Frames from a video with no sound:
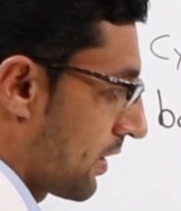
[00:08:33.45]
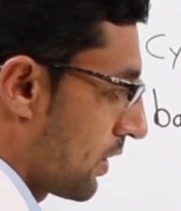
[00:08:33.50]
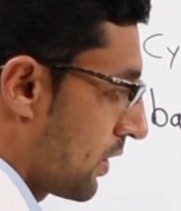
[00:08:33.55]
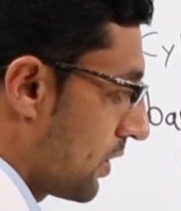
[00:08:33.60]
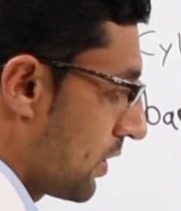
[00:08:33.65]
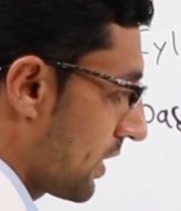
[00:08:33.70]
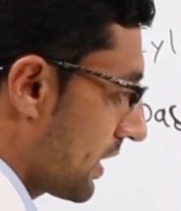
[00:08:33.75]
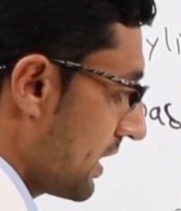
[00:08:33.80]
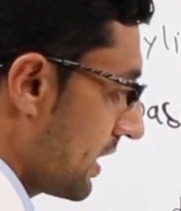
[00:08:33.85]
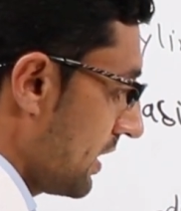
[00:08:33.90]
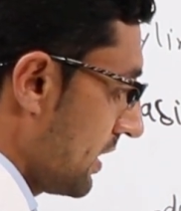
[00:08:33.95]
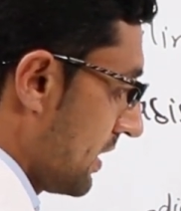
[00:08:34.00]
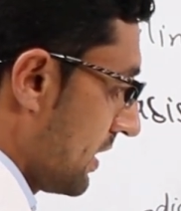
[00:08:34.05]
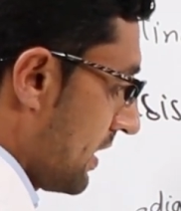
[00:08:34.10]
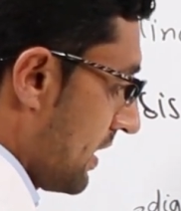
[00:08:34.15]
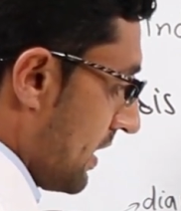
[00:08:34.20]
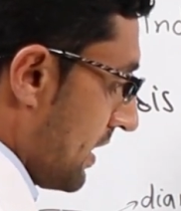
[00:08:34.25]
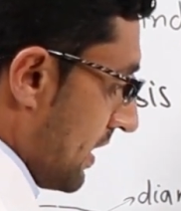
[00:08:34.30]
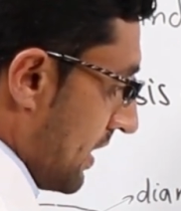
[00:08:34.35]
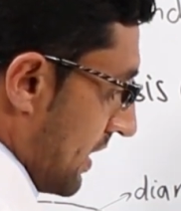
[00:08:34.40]
Okay?
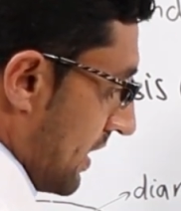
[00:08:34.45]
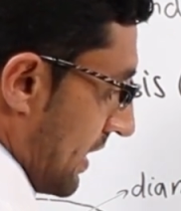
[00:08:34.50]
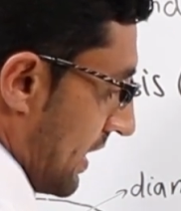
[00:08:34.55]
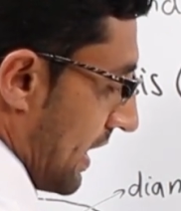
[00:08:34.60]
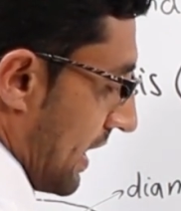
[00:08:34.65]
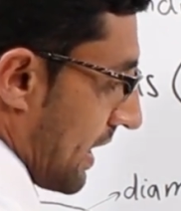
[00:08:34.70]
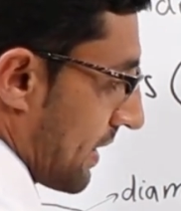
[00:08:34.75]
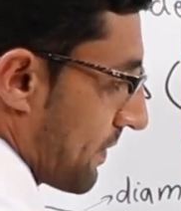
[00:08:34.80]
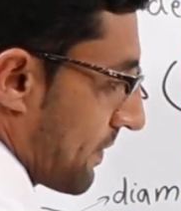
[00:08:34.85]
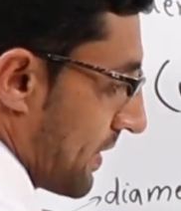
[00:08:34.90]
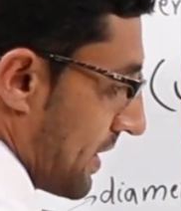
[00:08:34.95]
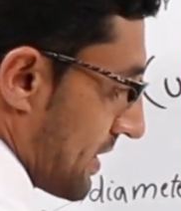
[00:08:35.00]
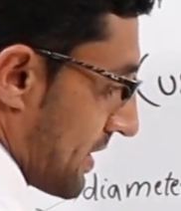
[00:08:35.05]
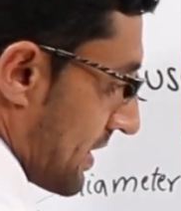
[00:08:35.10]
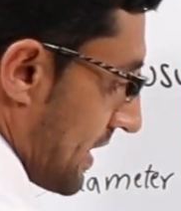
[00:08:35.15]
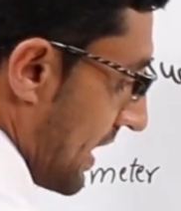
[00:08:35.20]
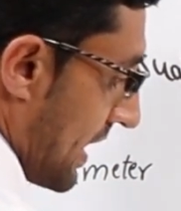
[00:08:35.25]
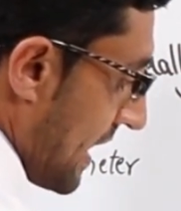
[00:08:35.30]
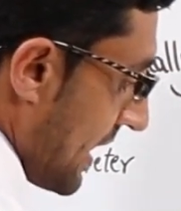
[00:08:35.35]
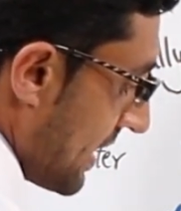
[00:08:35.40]
At first,
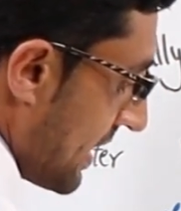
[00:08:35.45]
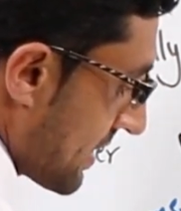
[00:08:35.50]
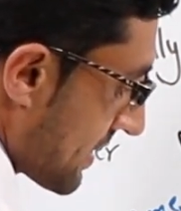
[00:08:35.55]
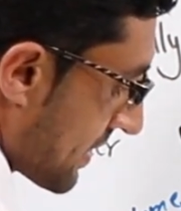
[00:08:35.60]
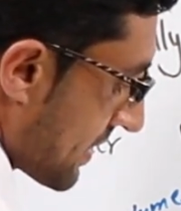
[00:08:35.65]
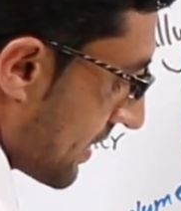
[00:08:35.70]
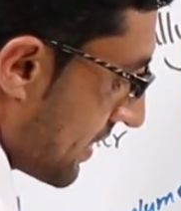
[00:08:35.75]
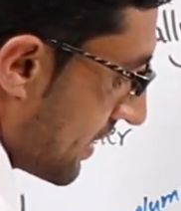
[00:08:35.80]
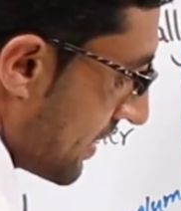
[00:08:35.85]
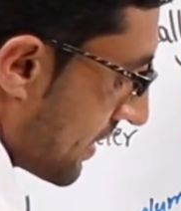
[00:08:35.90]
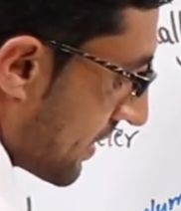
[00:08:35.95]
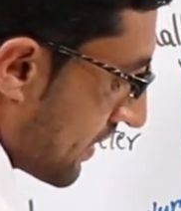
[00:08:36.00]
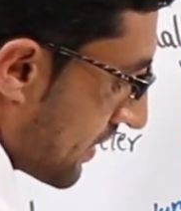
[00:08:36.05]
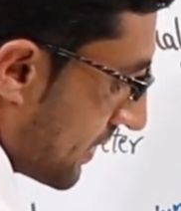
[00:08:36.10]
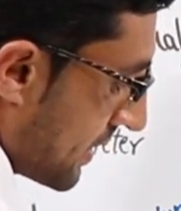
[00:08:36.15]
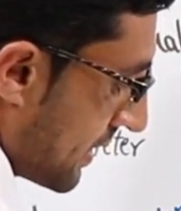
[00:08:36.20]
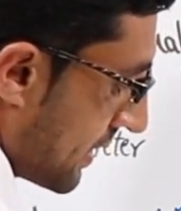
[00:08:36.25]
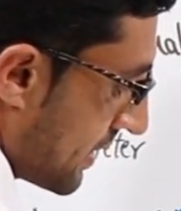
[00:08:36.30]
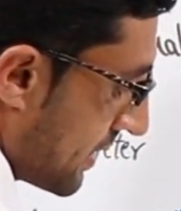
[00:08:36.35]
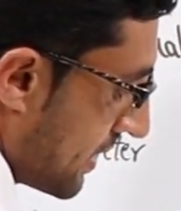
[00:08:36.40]
A is clear.
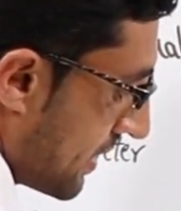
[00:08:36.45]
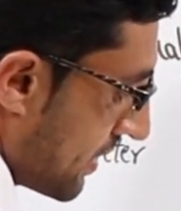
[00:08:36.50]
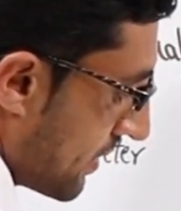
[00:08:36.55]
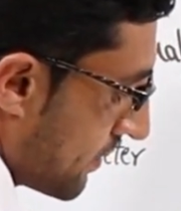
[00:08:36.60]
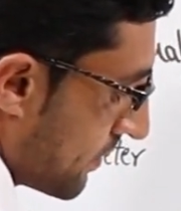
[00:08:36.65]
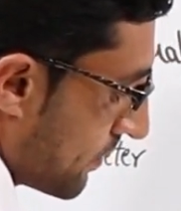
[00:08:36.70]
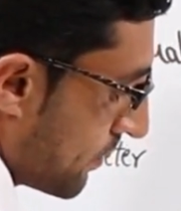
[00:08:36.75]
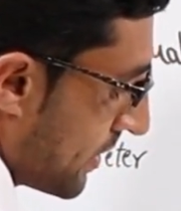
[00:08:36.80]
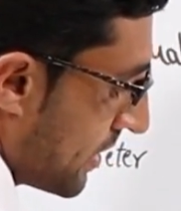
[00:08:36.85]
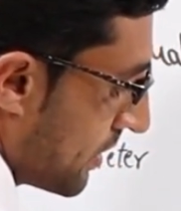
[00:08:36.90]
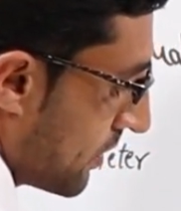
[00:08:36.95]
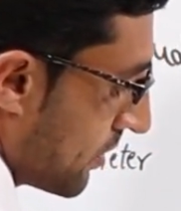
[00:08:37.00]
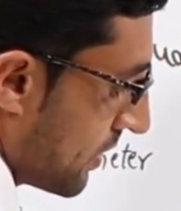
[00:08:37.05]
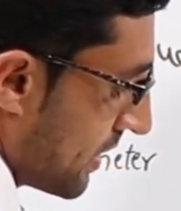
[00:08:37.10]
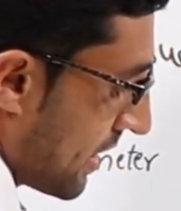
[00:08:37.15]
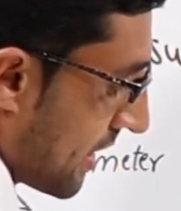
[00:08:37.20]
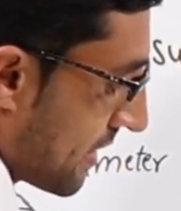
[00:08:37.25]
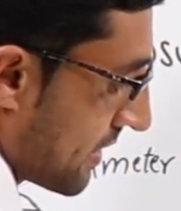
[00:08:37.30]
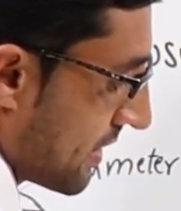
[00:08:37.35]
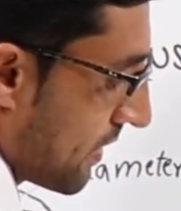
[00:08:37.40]
In here, we know
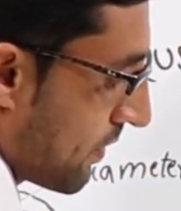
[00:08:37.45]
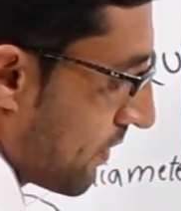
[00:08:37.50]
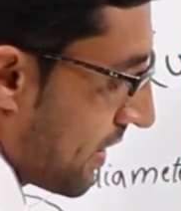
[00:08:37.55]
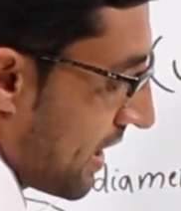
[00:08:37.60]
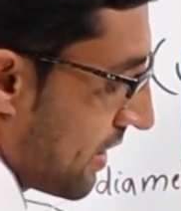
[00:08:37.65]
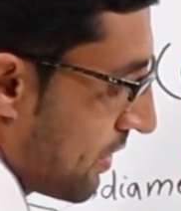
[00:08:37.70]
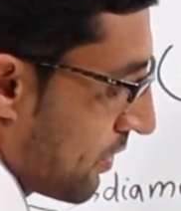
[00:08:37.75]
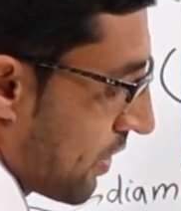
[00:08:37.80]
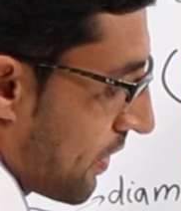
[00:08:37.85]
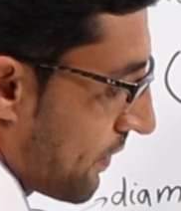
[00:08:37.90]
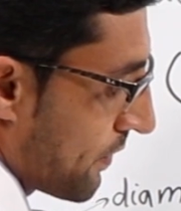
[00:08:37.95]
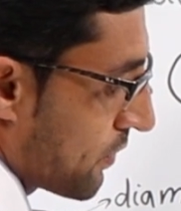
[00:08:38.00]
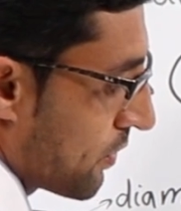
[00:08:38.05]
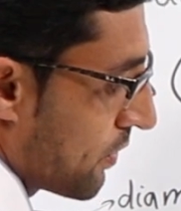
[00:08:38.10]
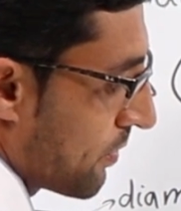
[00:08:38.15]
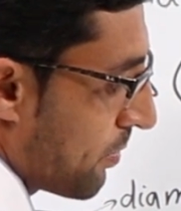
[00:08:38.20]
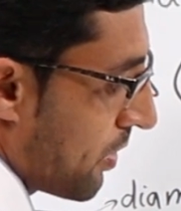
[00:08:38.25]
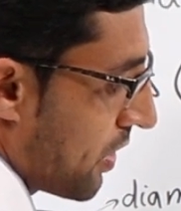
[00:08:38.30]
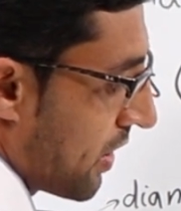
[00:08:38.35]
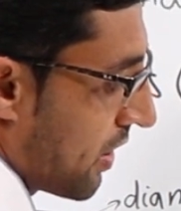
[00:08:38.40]
that the value of
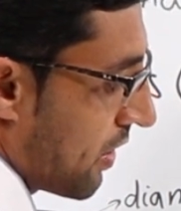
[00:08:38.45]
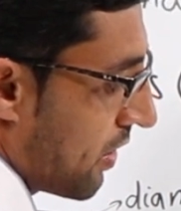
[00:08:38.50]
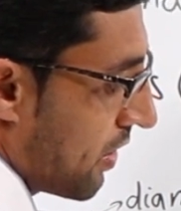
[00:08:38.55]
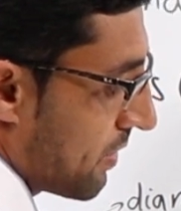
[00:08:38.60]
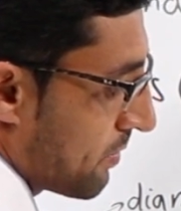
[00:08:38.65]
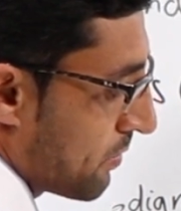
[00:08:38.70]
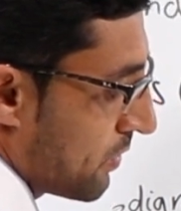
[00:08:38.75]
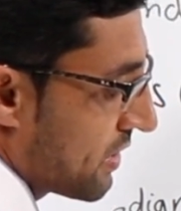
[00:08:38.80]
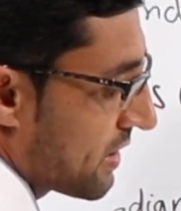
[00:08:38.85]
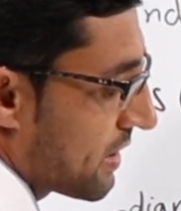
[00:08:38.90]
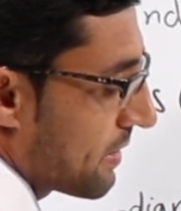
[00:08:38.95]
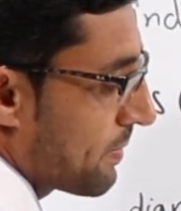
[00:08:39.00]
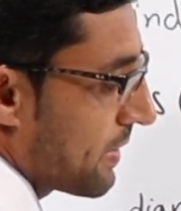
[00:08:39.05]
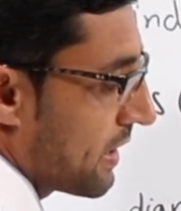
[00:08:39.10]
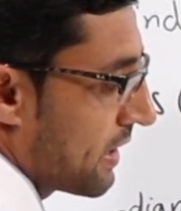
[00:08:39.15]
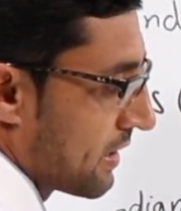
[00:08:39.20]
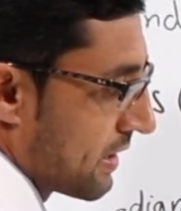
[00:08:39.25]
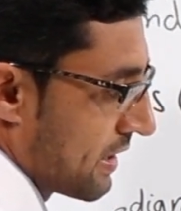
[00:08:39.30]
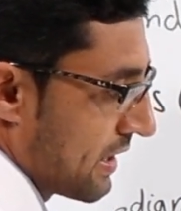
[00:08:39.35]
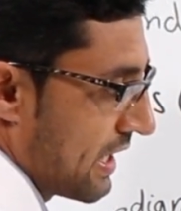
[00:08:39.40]
2 pi r
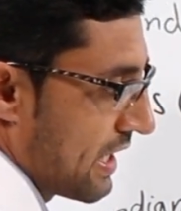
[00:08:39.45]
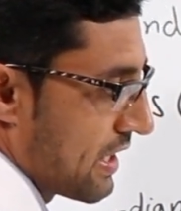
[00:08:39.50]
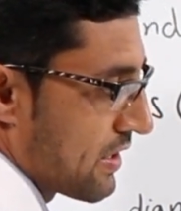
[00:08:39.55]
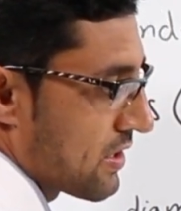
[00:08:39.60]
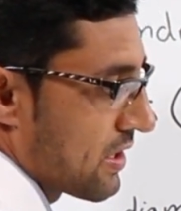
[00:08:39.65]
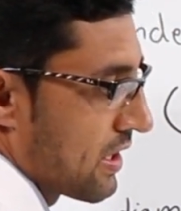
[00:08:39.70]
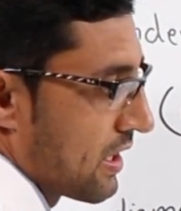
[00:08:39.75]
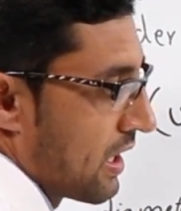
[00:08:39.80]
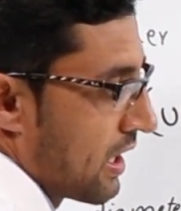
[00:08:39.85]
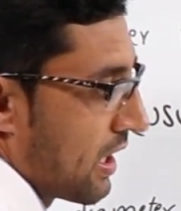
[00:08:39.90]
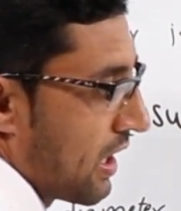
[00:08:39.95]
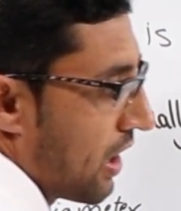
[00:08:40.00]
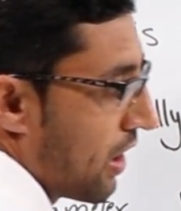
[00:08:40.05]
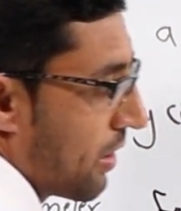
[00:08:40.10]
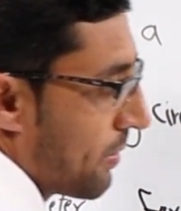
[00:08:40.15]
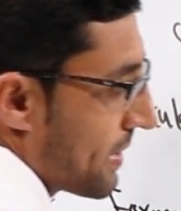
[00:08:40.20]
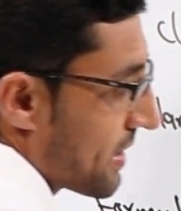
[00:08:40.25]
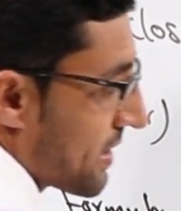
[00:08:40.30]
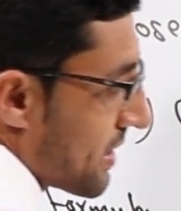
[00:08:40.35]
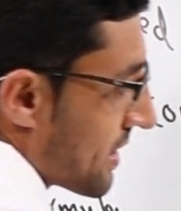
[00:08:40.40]
multiple h. How
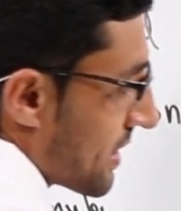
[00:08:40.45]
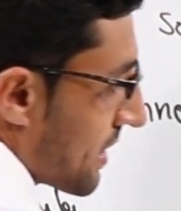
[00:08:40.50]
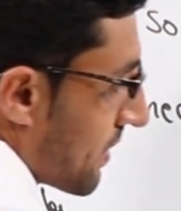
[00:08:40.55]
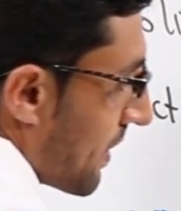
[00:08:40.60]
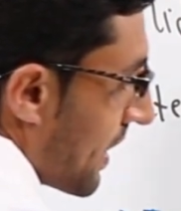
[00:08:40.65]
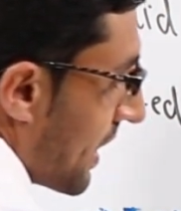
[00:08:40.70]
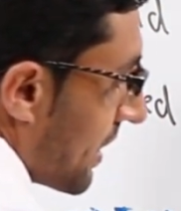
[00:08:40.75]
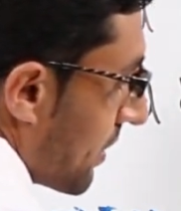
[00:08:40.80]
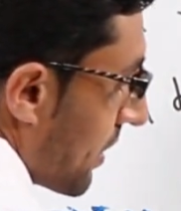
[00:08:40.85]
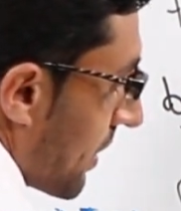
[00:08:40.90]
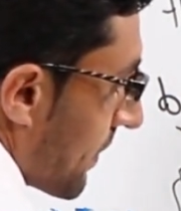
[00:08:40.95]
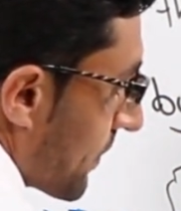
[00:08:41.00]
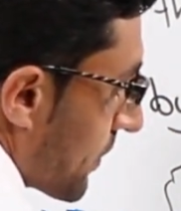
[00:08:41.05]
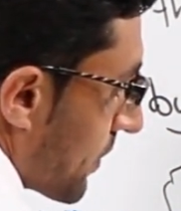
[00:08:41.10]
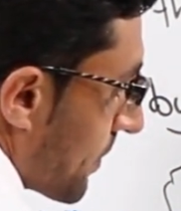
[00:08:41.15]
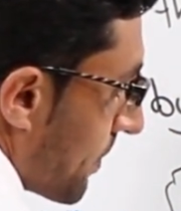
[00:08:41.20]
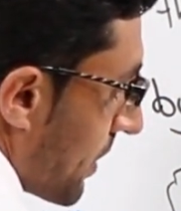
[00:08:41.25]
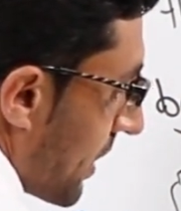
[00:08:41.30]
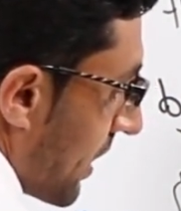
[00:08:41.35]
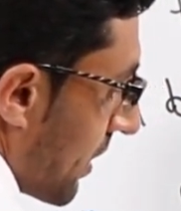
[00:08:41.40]
much is the value of
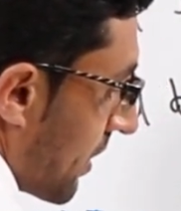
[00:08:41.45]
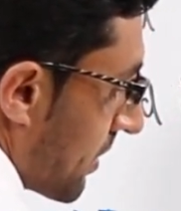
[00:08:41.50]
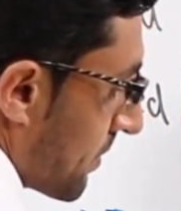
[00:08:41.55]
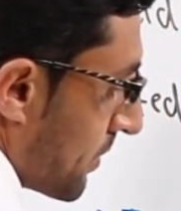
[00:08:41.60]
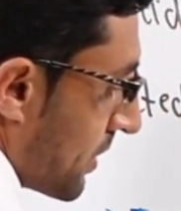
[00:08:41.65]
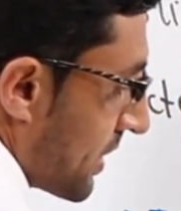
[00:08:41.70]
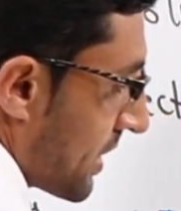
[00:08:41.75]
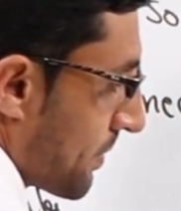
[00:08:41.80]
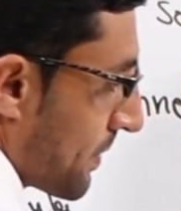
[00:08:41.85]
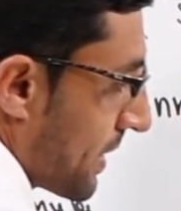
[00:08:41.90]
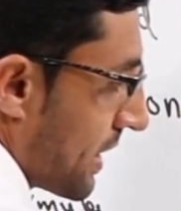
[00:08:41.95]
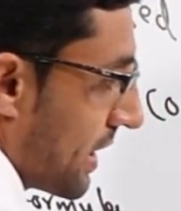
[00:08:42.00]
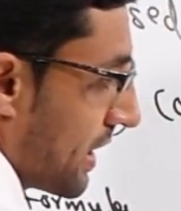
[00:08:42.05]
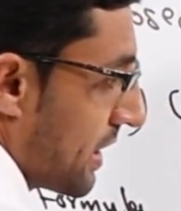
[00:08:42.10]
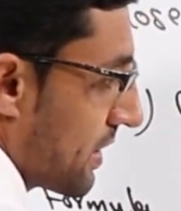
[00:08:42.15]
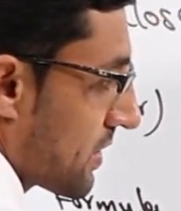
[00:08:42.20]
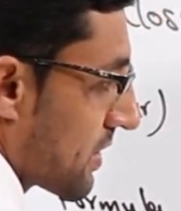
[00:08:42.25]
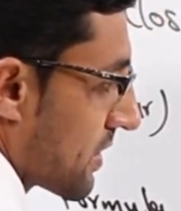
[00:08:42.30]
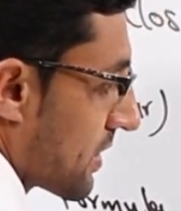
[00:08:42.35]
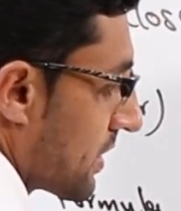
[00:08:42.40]
2 pi r multiple
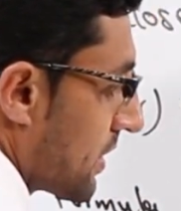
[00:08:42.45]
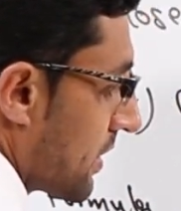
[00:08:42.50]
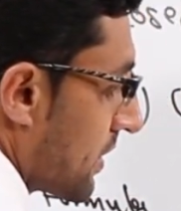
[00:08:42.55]
h?